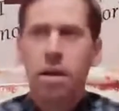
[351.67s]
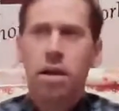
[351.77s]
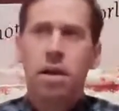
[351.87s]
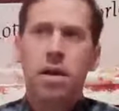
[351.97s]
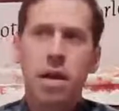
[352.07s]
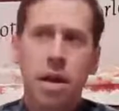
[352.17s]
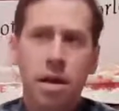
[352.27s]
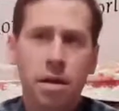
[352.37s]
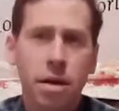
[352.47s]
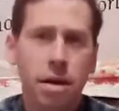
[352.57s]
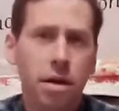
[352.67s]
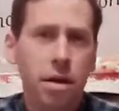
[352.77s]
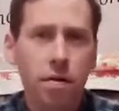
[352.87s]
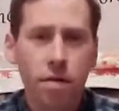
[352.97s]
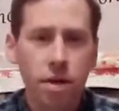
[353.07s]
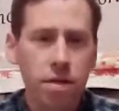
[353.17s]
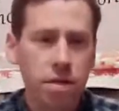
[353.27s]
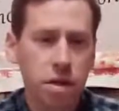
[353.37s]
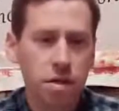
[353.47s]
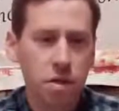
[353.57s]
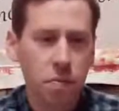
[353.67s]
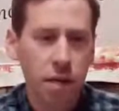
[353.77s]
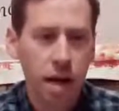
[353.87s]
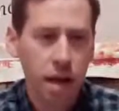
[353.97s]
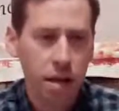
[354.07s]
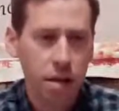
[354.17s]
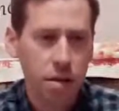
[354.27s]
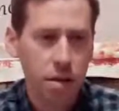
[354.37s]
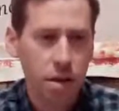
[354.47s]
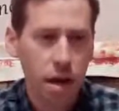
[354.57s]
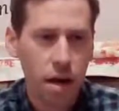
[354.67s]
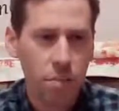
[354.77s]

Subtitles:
And this Serpent Island